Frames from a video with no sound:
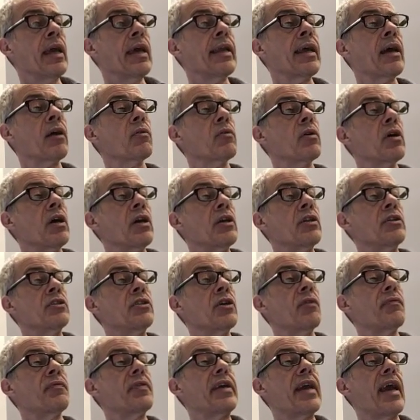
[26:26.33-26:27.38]
now,
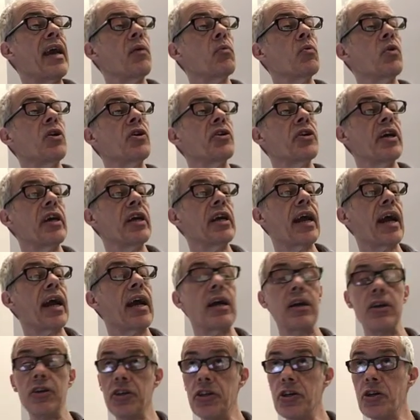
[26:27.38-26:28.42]
don't forget, we're looking
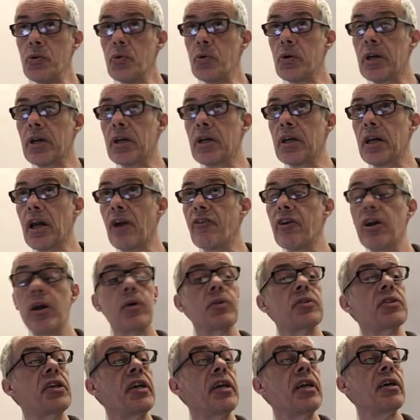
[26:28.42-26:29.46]
at
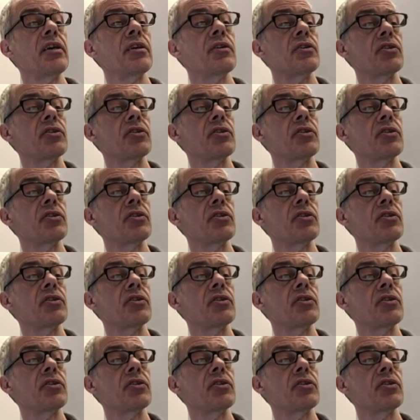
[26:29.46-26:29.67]
eukaryotes here,